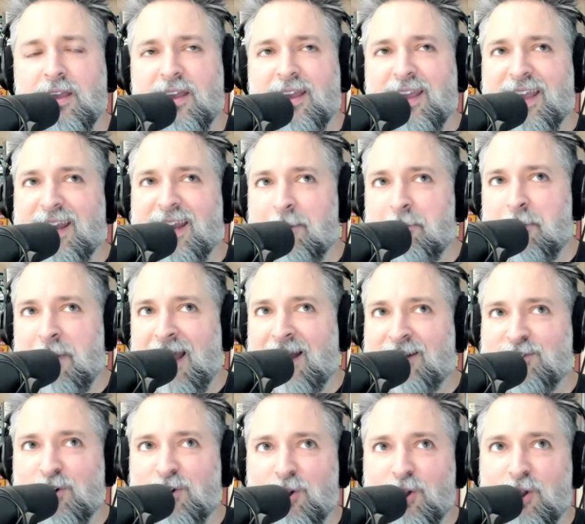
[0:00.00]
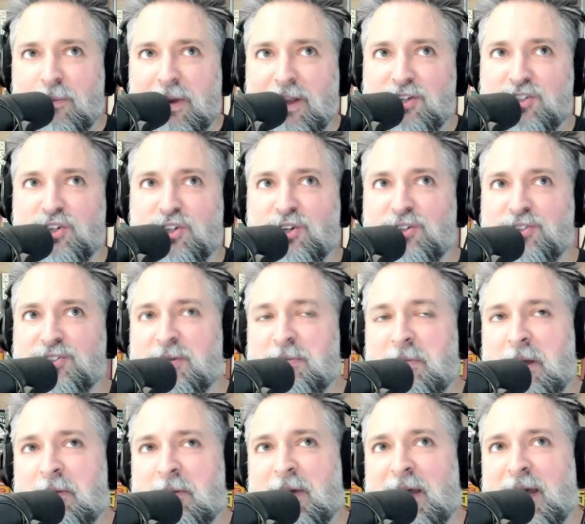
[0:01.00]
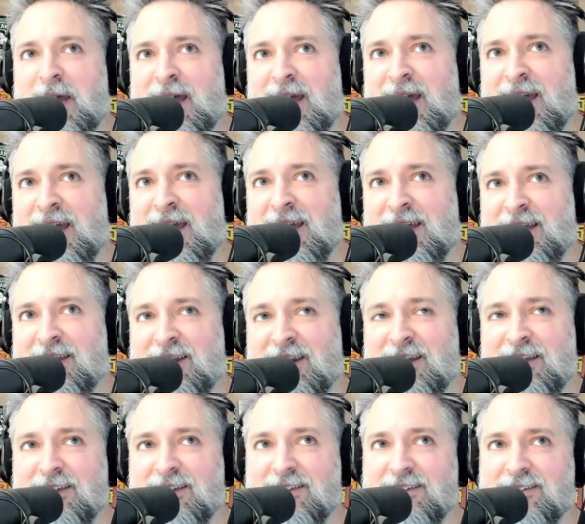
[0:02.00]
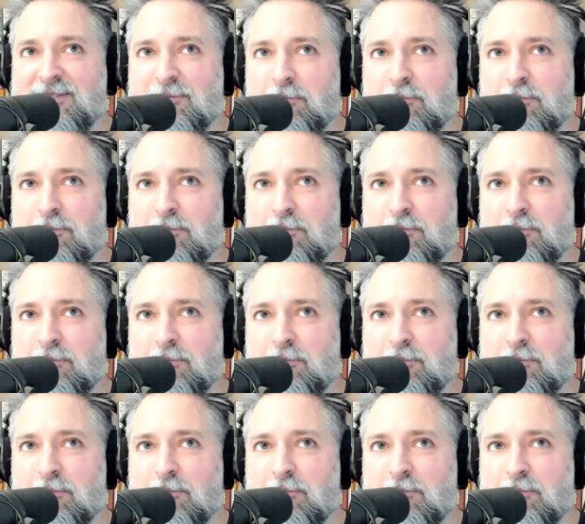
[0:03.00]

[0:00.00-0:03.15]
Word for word: and I packed all of my shirts in my bag and I